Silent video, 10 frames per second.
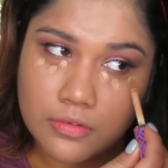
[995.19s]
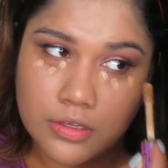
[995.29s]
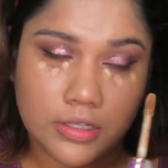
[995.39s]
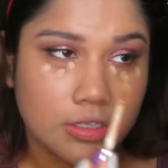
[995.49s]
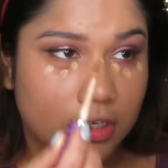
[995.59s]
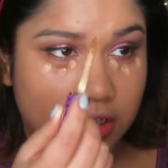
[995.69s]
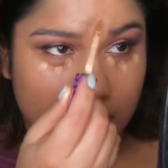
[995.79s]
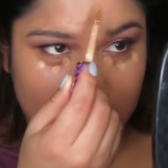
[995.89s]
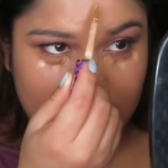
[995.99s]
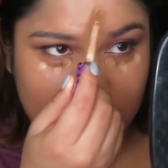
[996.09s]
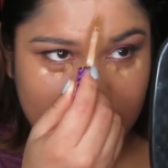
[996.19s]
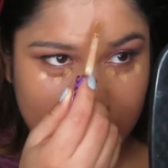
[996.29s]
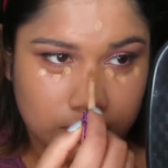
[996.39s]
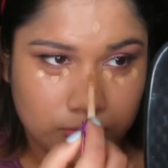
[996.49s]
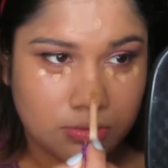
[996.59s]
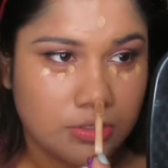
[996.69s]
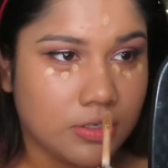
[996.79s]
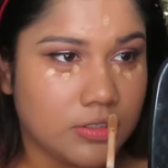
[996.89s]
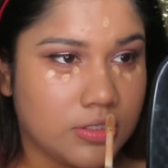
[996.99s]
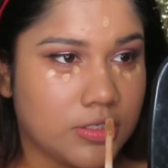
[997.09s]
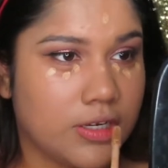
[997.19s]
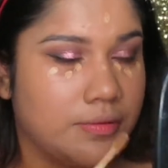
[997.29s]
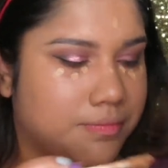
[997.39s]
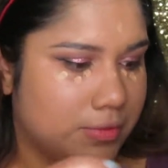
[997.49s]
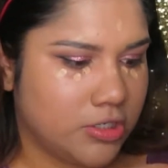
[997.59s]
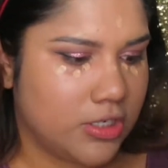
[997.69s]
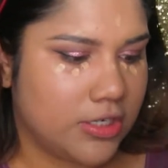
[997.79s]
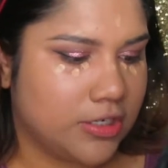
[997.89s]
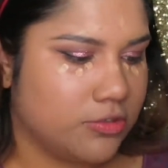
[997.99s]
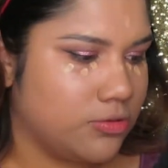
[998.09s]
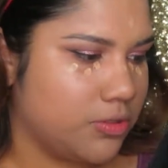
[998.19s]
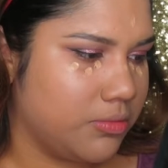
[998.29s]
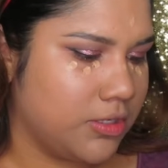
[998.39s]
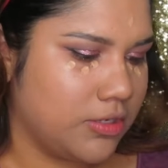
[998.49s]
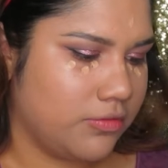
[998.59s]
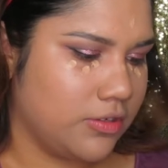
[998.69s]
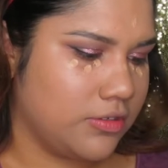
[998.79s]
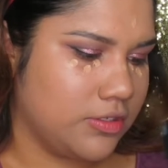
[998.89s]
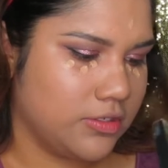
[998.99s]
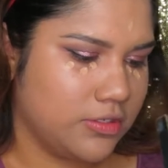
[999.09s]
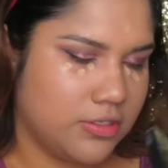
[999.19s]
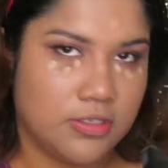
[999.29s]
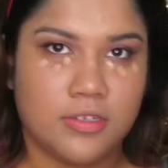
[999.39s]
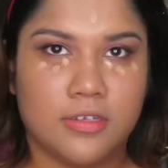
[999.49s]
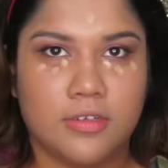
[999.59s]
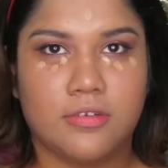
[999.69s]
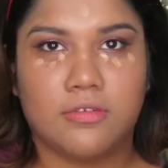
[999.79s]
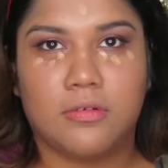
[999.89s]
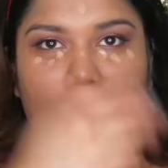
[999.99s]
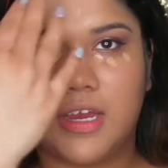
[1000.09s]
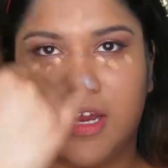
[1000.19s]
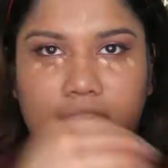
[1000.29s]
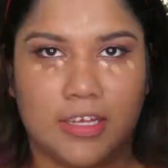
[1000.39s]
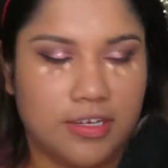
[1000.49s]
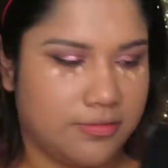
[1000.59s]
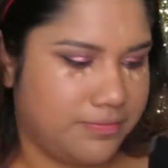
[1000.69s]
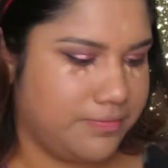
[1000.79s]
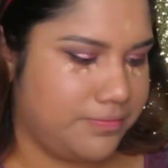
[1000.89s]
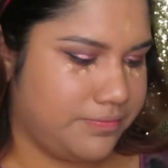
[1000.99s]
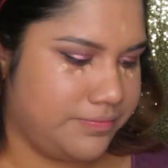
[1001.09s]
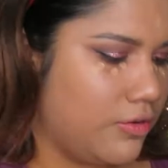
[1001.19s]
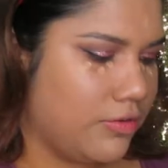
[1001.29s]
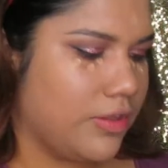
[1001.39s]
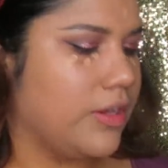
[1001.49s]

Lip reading: Feeling like doing dots today. Just gonna do something different for my highlight over